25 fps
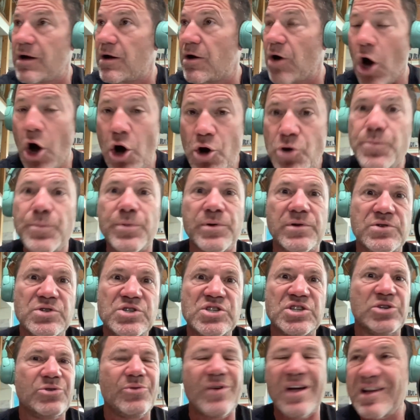open
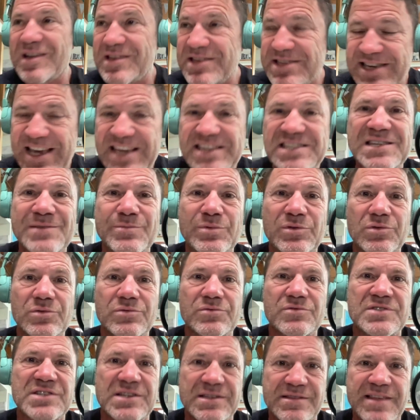to,
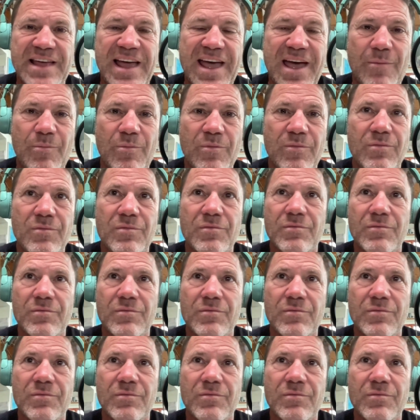accessible to them